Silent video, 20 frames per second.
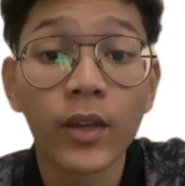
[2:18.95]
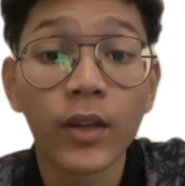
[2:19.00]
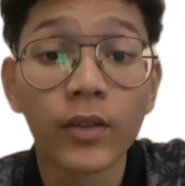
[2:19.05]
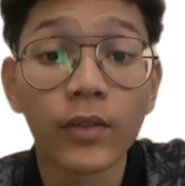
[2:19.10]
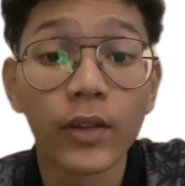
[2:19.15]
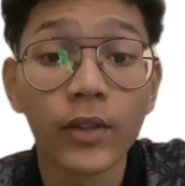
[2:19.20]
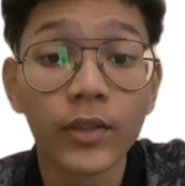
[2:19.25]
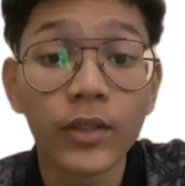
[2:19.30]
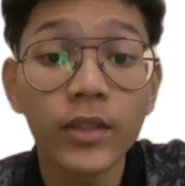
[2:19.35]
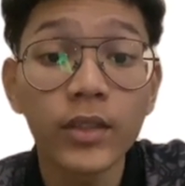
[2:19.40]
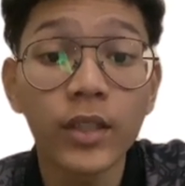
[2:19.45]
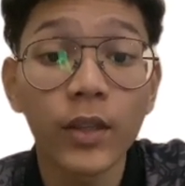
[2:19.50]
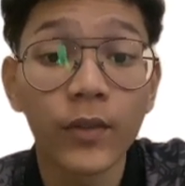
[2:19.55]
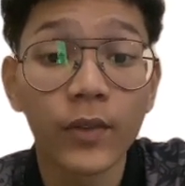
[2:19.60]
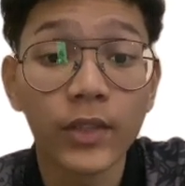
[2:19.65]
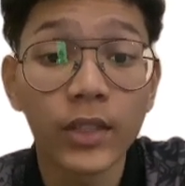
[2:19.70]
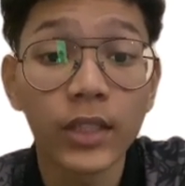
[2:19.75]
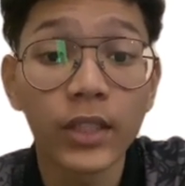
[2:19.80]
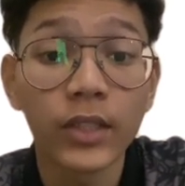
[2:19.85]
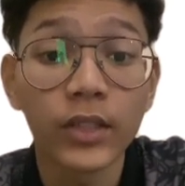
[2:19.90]
Resin
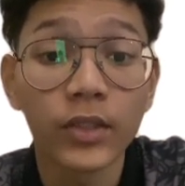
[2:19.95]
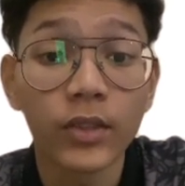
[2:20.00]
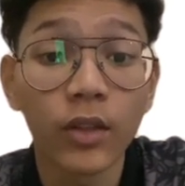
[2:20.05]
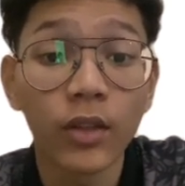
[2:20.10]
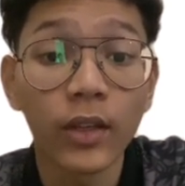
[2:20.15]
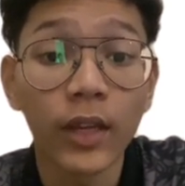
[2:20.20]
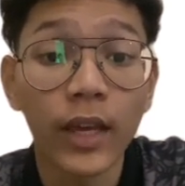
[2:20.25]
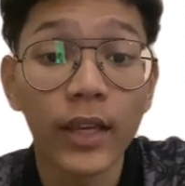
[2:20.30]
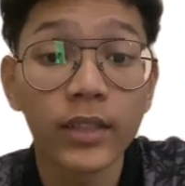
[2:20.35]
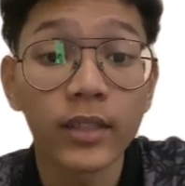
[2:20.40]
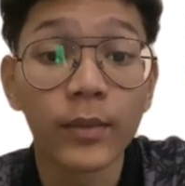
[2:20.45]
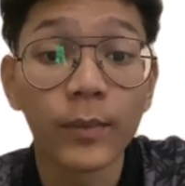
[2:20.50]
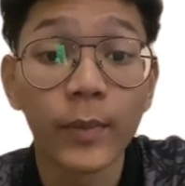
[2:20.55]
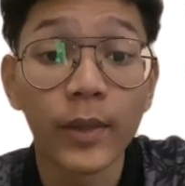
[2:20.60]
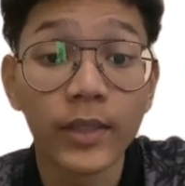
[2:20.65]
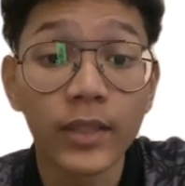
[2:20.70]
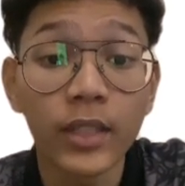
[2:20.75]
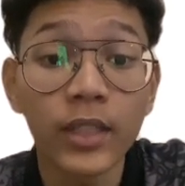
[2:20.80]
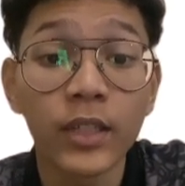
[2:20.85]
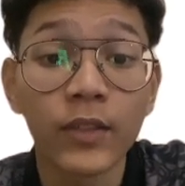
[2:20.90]
starvation is known as a
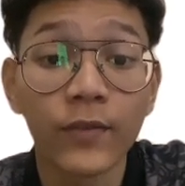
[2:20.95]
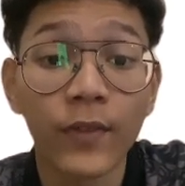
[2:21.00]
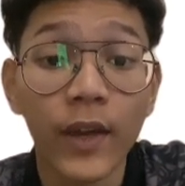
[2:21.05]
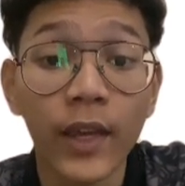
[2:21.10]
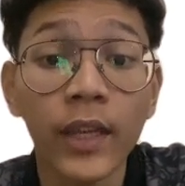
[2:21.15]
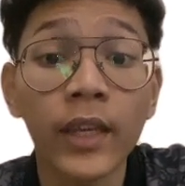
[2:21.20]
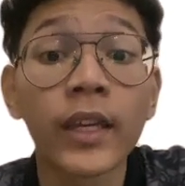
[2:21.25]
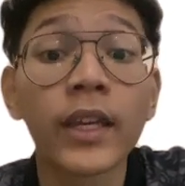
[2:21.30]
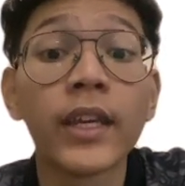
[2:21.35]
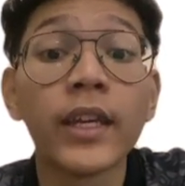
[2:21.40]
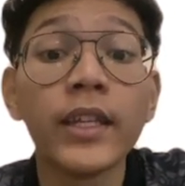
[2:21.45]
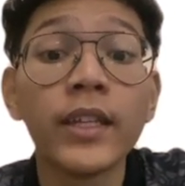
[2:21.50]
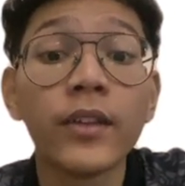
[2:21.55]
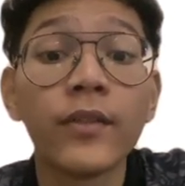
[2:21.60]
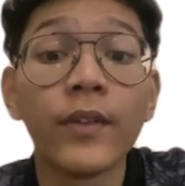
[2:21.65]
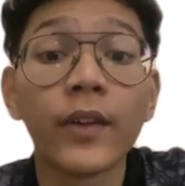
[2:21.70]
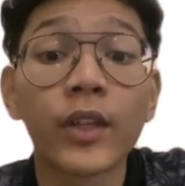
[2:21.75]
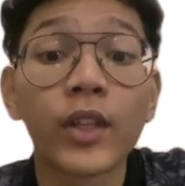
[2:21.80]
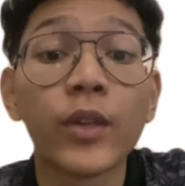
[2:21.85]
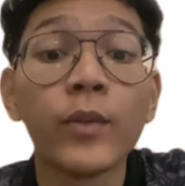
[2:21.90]
major defect in the
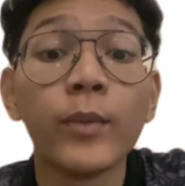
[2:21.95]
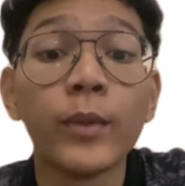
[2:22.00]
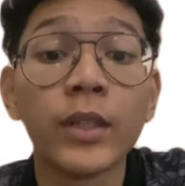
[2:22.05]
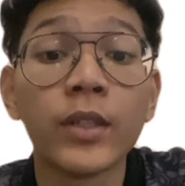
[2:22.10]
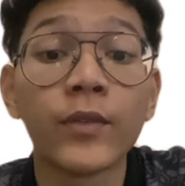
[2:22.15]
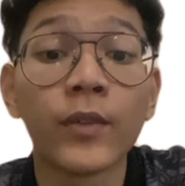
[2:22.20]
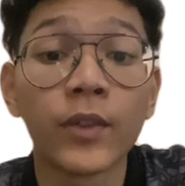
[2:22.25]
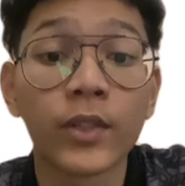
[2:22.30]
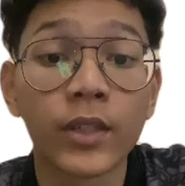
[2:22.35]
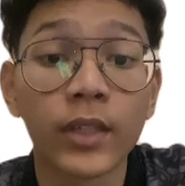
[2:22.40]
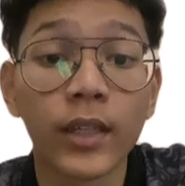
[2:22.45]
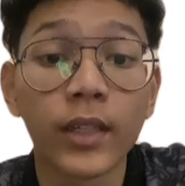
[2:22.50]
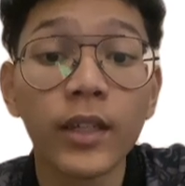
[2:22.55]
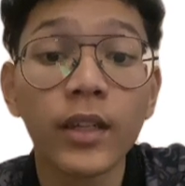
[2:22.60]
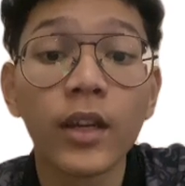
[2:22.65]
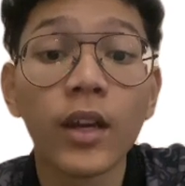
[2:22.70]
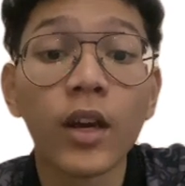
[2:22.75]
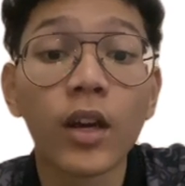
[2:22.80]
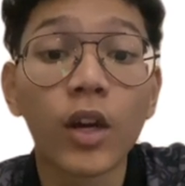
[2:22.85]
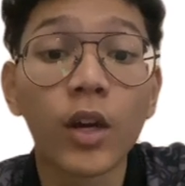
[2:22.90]
vacuum inspection
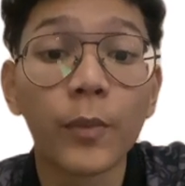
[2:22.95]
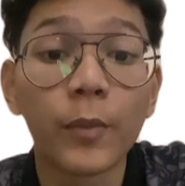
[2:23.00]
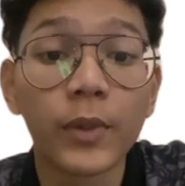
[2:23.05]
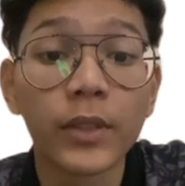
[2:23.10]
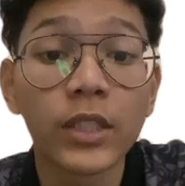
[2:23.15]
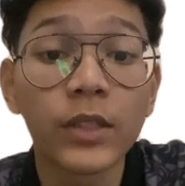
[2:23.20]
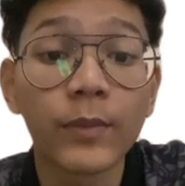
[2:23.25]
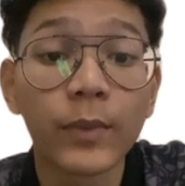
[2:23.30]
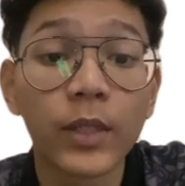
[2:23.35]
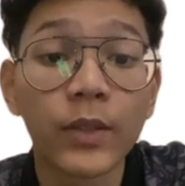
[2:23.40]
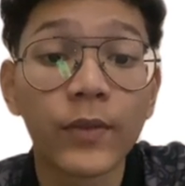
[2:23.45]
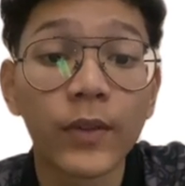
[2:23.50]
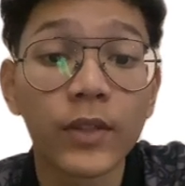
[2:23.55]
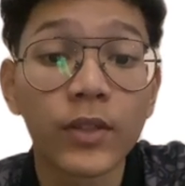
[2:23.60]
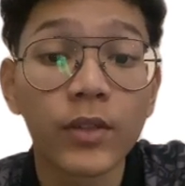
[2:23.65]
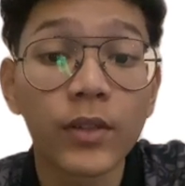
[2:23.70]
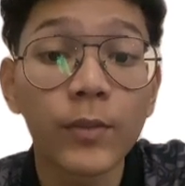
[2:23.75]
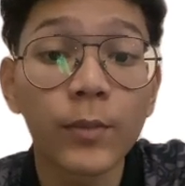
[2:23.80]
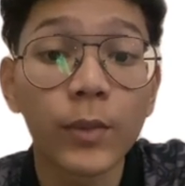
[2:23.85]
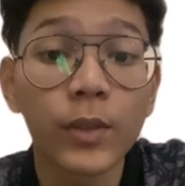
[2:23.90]
composite
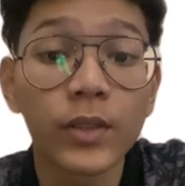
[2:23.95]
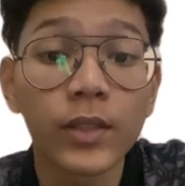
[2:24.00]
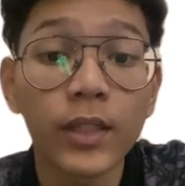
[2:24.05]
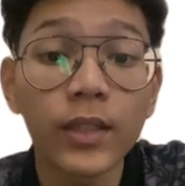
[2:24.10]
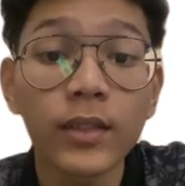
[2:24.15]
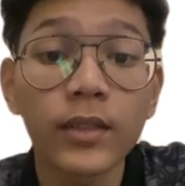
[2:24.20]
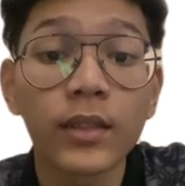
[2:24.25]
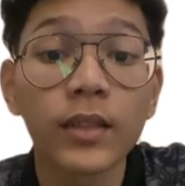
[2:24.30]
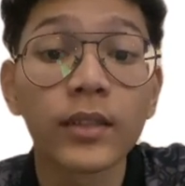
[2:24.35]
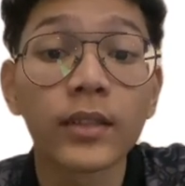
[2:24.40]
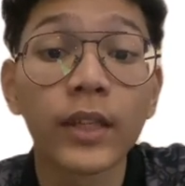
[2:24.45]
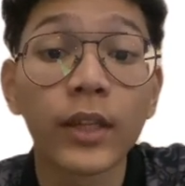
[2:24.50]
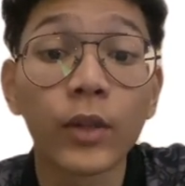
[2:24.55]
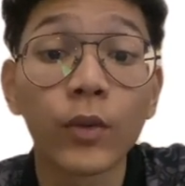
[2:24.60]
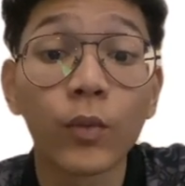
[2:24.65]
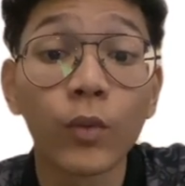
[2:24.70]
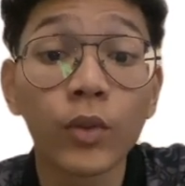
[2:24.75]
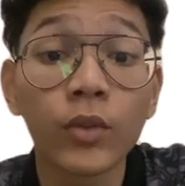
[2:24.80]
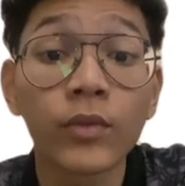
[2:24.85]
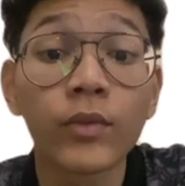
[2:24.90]
manufacturing process that
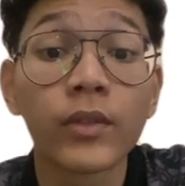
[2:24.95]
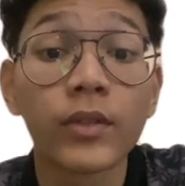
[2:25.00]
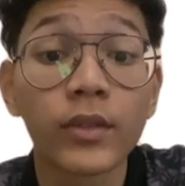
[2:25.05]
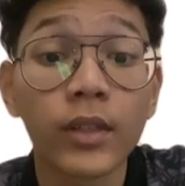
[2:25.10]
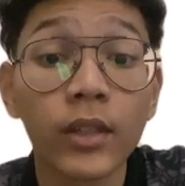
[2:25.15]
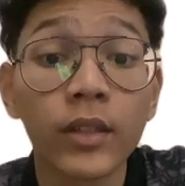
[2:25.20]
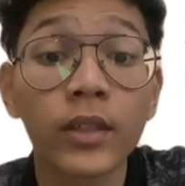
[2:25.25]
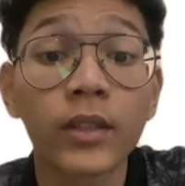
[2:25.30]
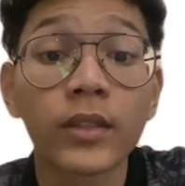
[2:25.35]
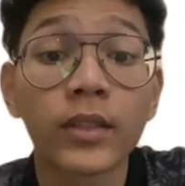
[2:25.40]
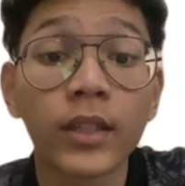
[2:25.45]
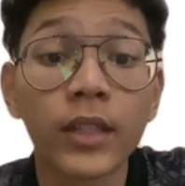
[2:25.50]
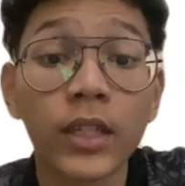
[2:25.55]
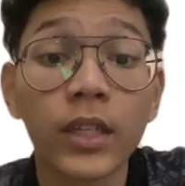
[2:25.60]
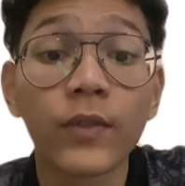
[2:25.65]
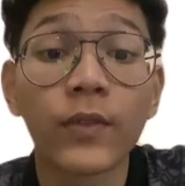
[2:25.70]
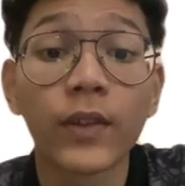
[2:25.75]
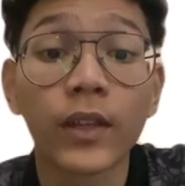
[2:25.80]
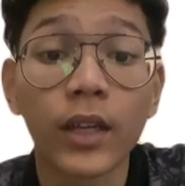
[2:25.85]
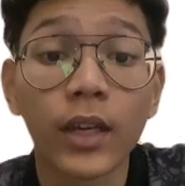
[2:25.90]
would result
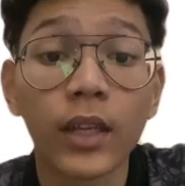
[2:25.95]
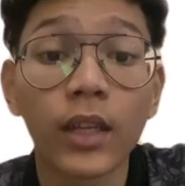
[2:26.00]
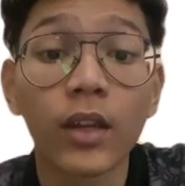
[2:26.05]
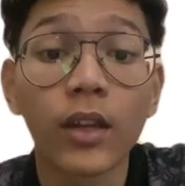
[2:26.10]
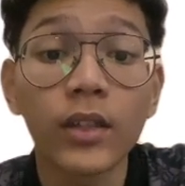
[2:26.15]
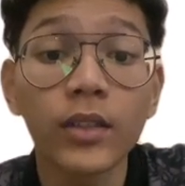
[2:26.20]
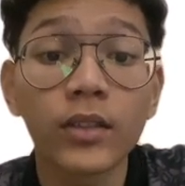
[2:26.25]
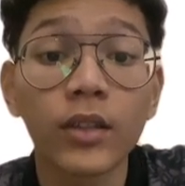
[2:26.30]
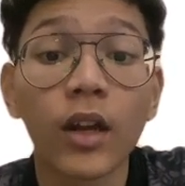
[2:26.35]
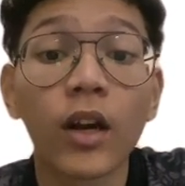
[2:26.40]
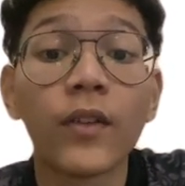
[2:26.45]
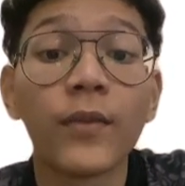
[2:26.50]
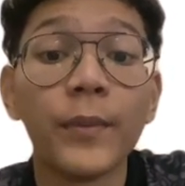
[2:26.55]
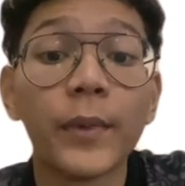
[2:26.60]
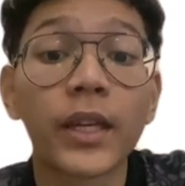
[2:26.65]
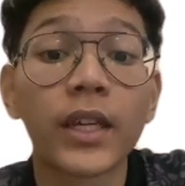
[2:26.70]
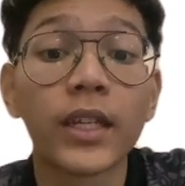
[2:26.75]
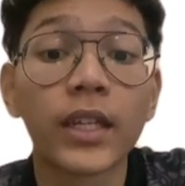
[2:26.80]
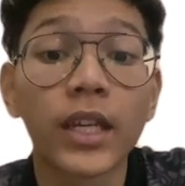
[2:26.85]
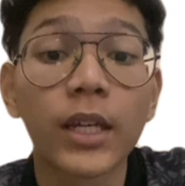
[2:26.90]
significant loss of
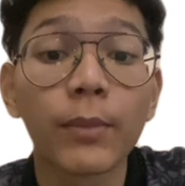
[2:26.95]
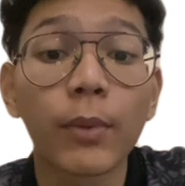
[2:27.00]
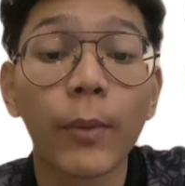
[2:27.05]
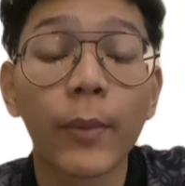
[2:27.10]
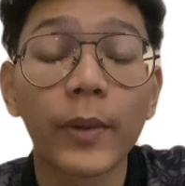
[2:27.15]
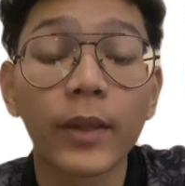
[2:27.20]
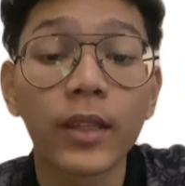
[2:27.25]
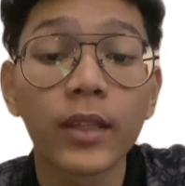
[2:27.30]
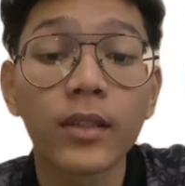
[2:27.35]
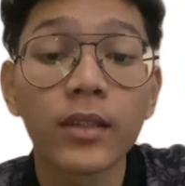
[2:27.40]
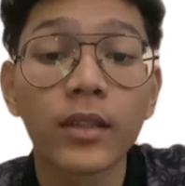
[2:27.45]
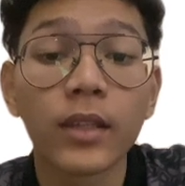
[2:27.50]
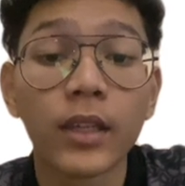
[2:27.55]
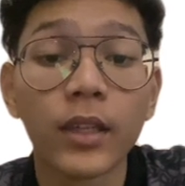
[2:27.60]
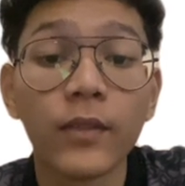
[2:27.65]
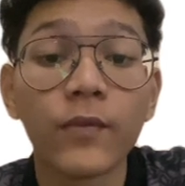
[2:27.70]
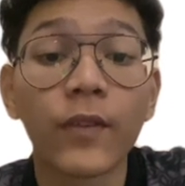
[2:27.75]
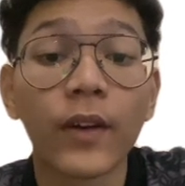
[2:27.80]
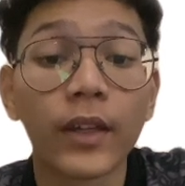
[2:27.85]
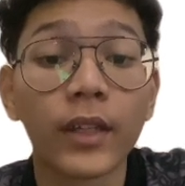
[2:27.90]
mechanical properties
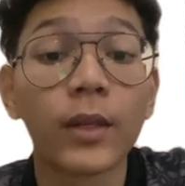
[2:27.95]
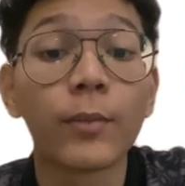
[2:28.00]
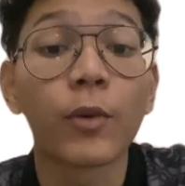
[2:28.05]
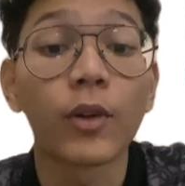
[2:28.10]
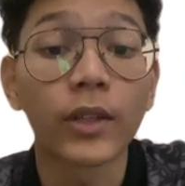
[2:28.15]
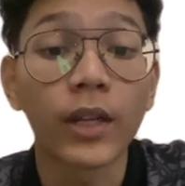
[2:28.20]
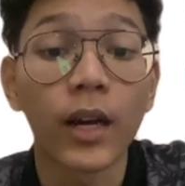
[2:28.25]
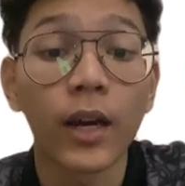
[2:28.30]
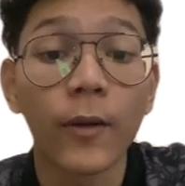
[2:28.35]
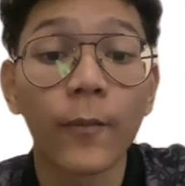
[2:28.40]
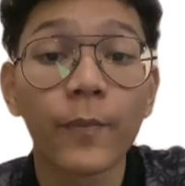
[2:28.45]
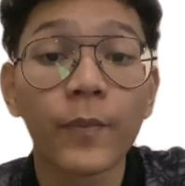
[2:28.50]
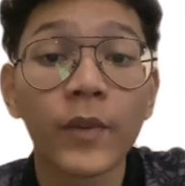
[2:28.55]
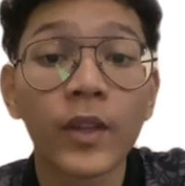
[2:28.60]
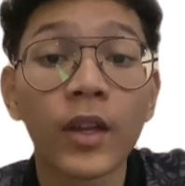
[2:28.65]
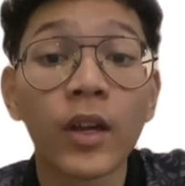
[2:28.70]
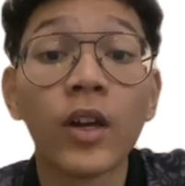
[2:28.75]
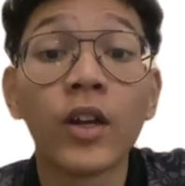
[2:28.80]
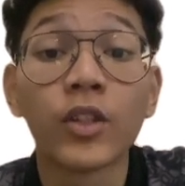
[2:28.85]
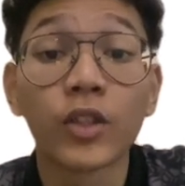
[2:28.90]
in final product.
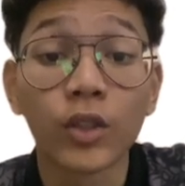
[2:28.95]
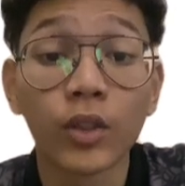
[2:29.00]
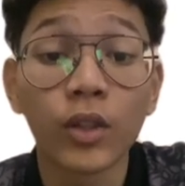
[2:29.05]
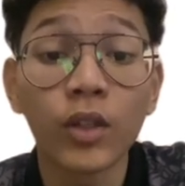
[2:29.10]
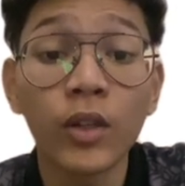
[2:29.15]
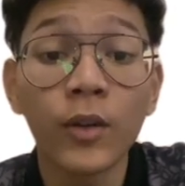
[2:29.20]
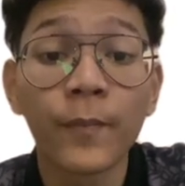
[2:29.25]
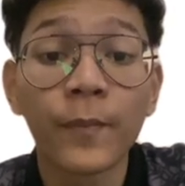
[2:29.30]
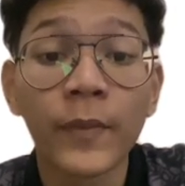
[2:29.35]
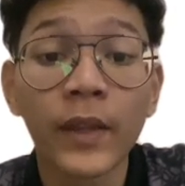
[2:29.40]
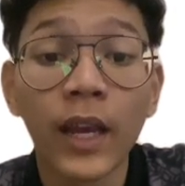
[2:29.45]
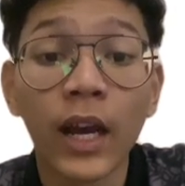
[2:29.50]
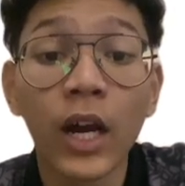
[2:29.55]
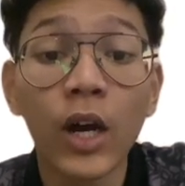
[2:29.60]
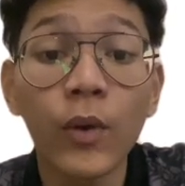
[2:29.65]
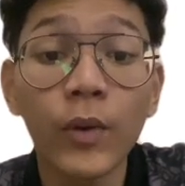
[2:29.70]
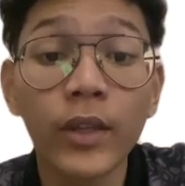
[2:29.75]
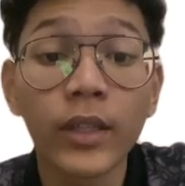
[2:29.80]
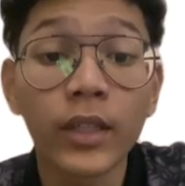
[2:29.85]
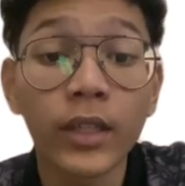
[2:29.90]
So,
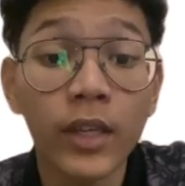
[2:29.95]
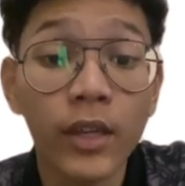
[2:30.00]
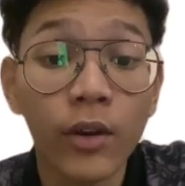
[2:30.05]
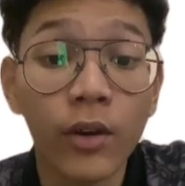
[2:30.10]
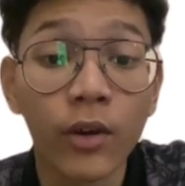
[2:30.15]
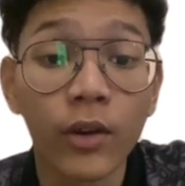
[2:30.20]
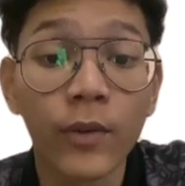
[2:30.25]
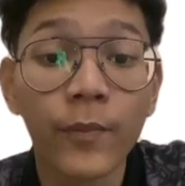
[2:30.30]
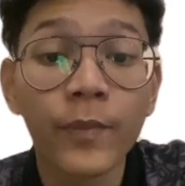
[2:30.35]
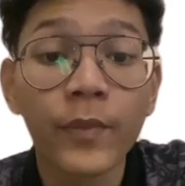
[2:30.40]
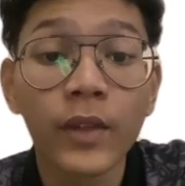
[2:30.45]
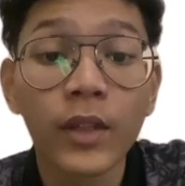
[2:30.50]
how it occur?